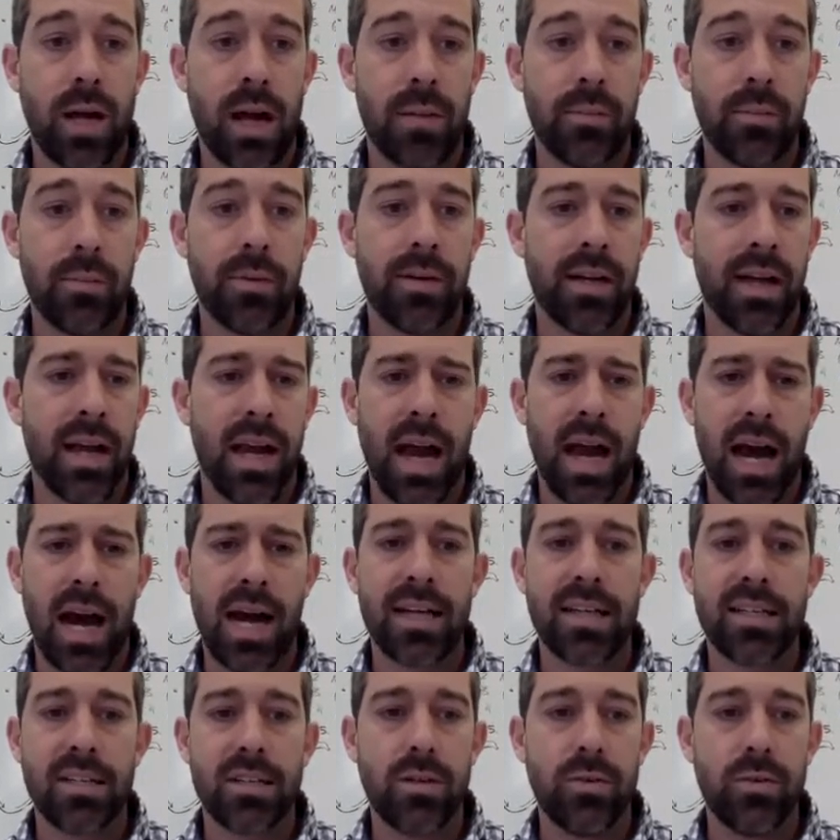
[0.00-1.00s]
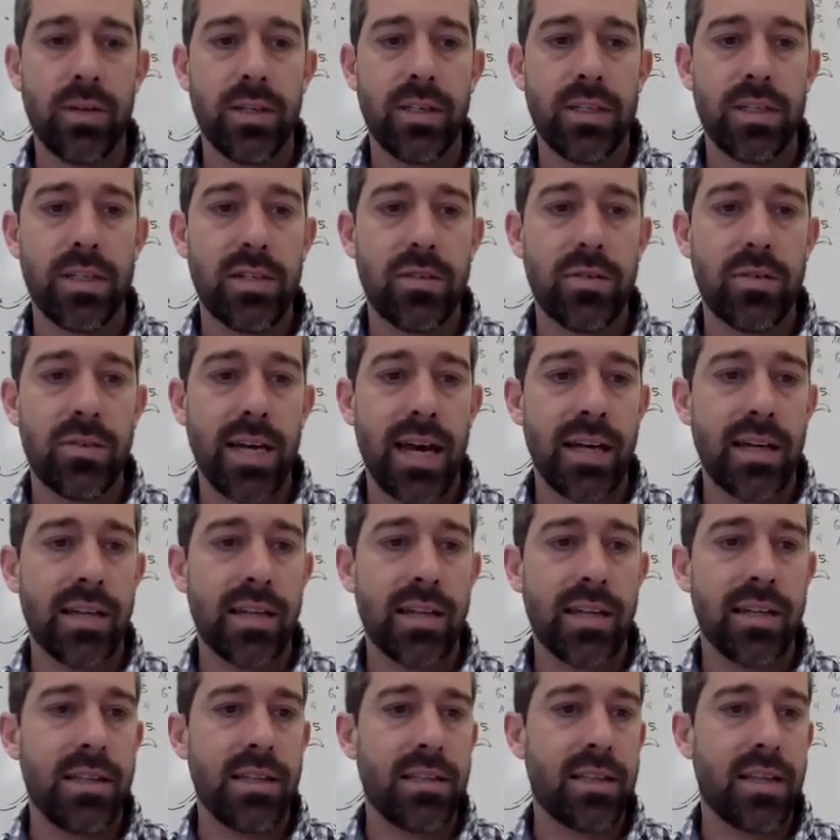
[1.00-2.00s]
I'm not going to do that in
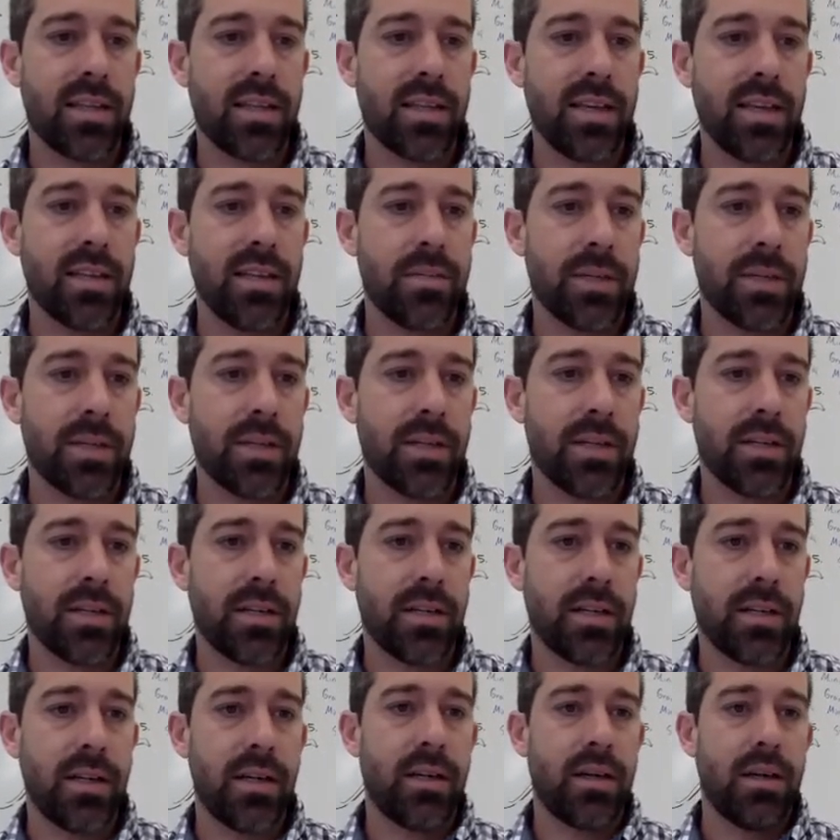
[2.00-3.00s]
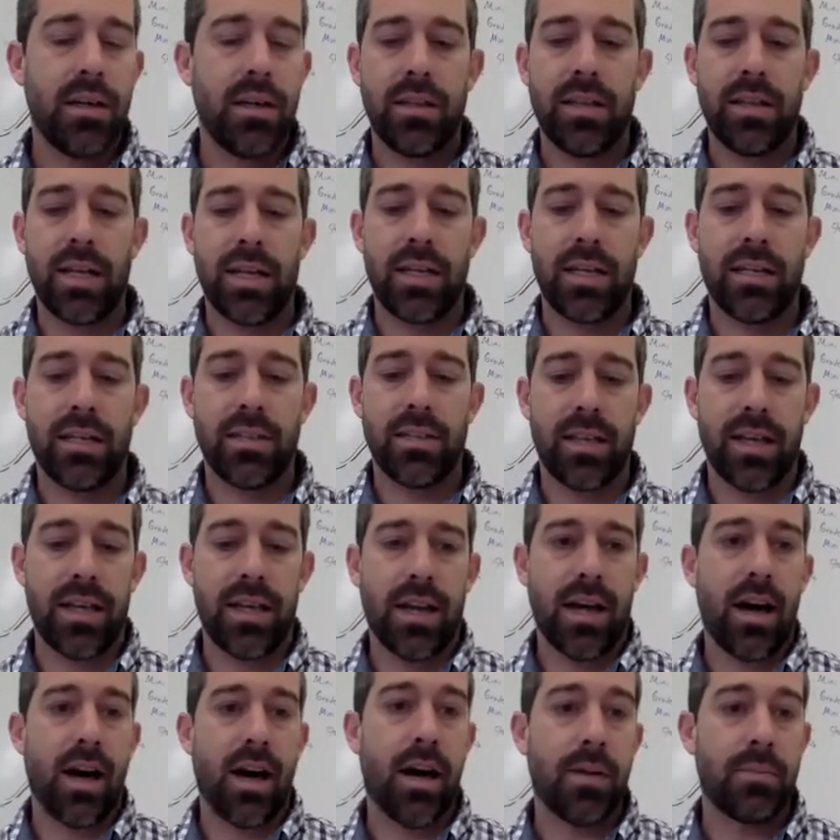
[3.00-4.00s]
this case, but that is an
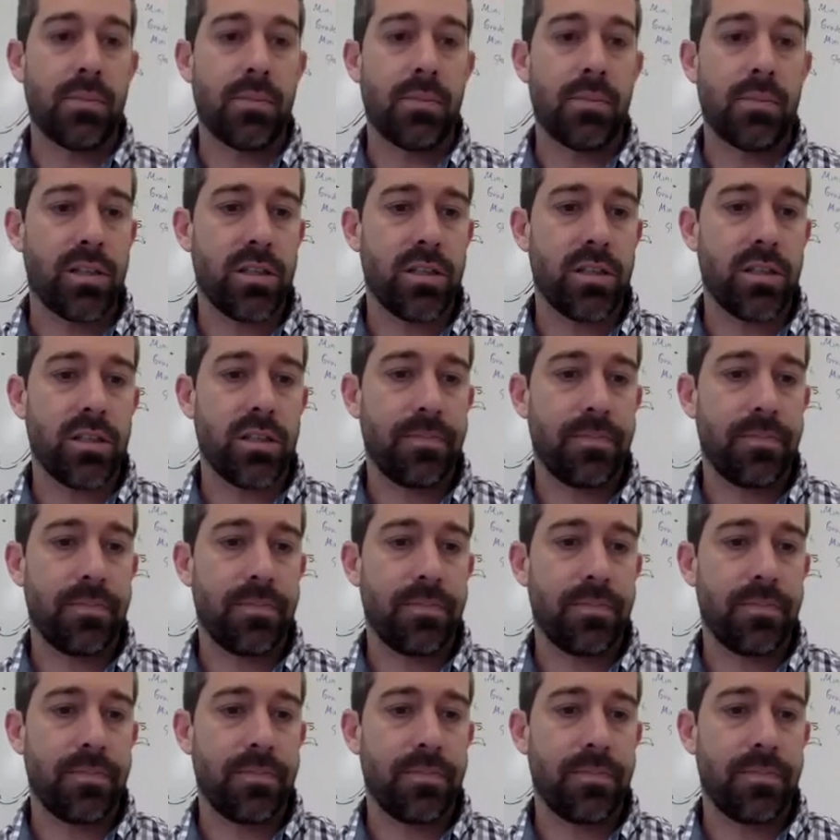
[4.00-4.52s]
option